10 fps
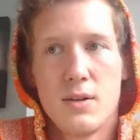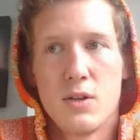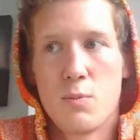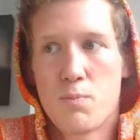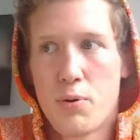
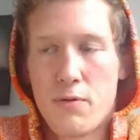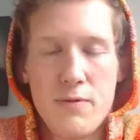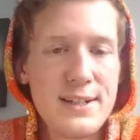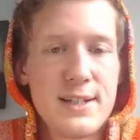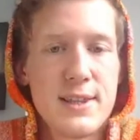you
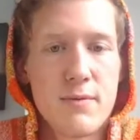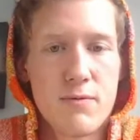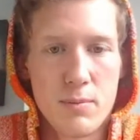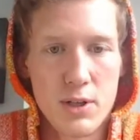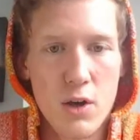prevented them
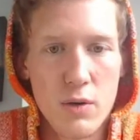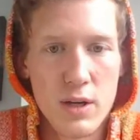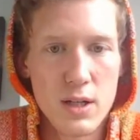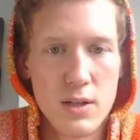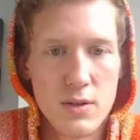from
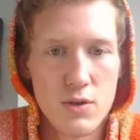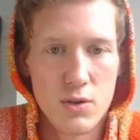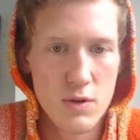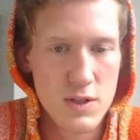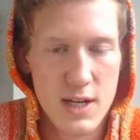going
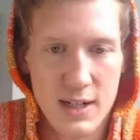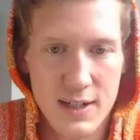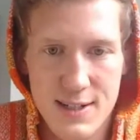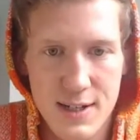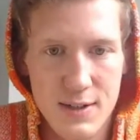to a
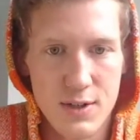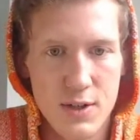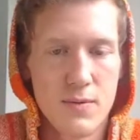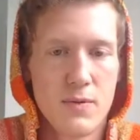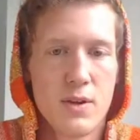recycling
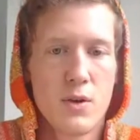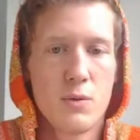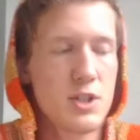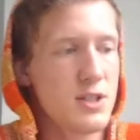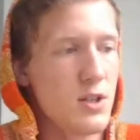center,
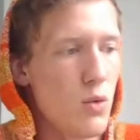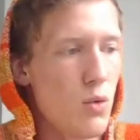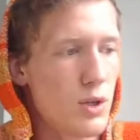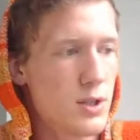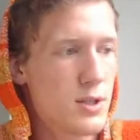which isn't the
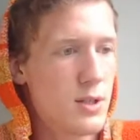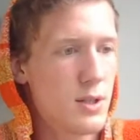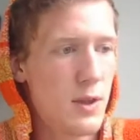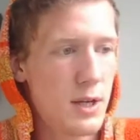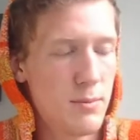worst
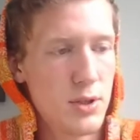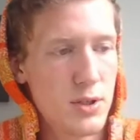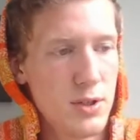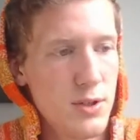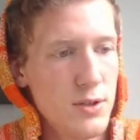thing a
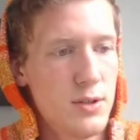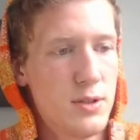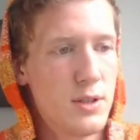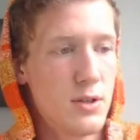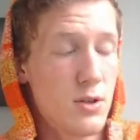book could do.
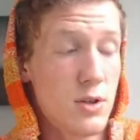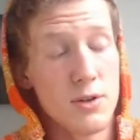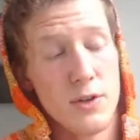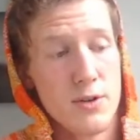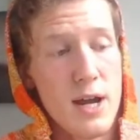It could go
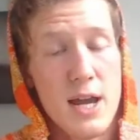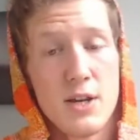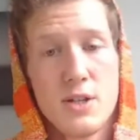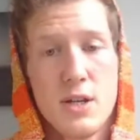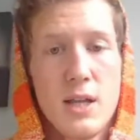in the
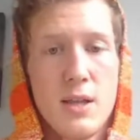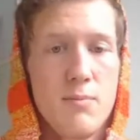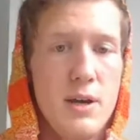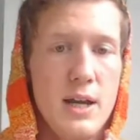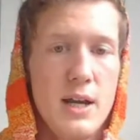trash,
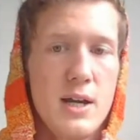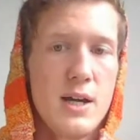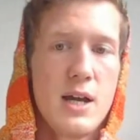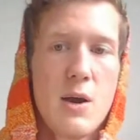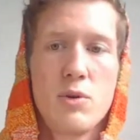but
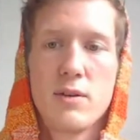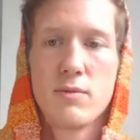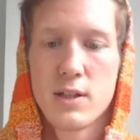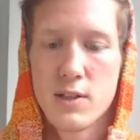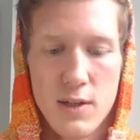uh, I wouldn't
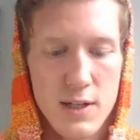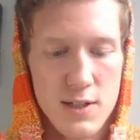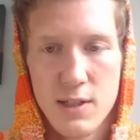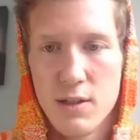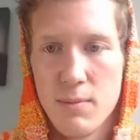even consider that
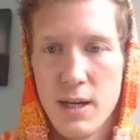stealing,